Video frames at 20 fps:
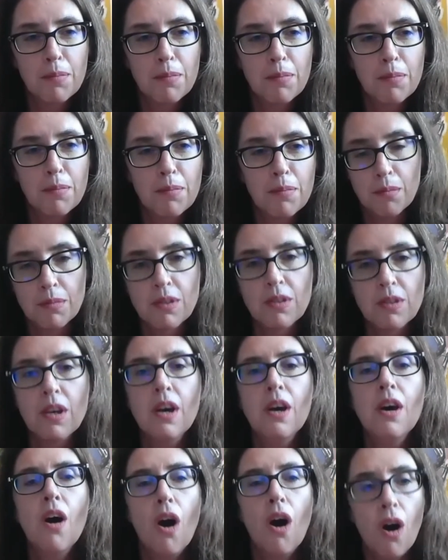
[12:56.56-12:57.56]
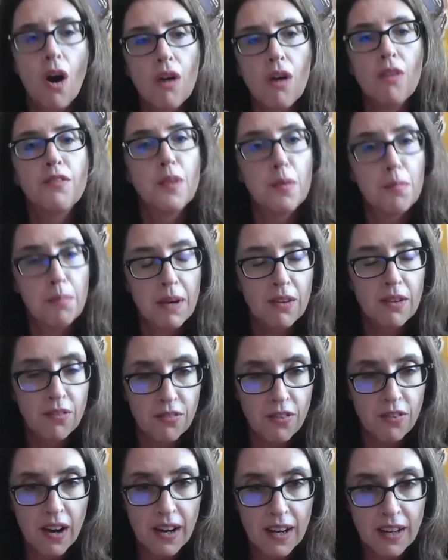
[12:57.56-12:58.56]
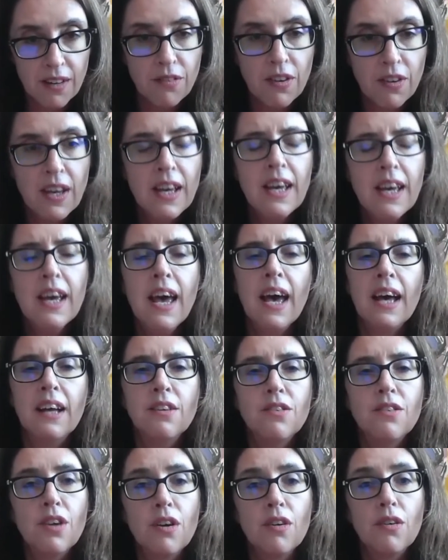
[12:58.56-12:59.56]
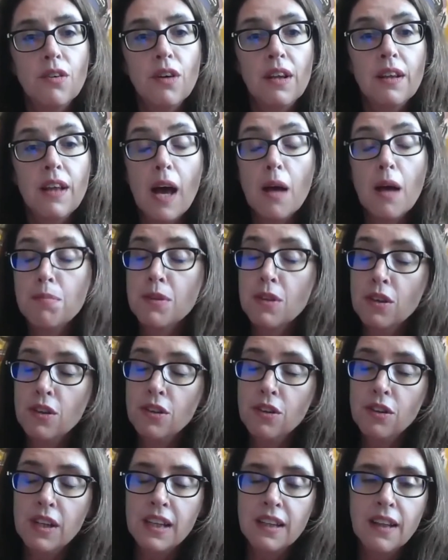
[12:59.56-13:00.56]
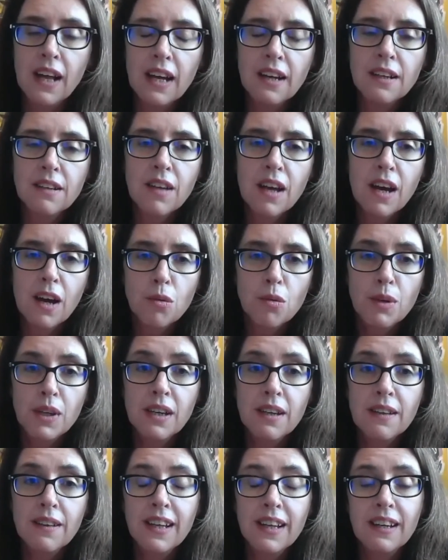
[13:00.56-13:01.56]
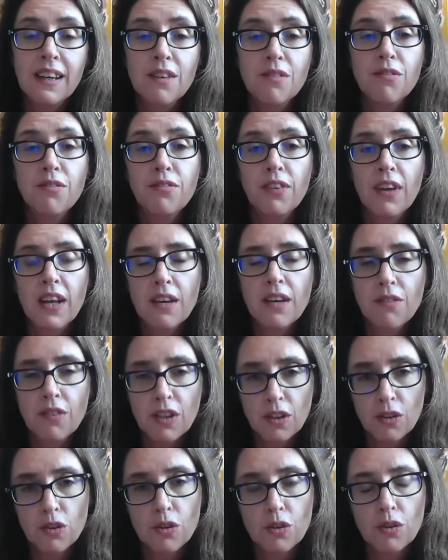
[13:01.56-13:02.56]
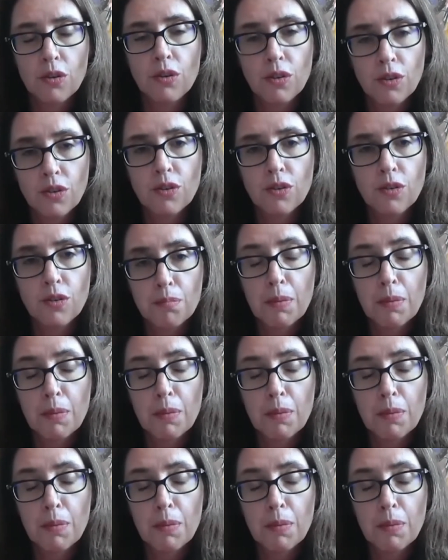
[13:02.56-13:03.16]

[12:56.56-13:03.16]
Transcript: streams of the big 5. And so absolutely, that is how we can then give flavor to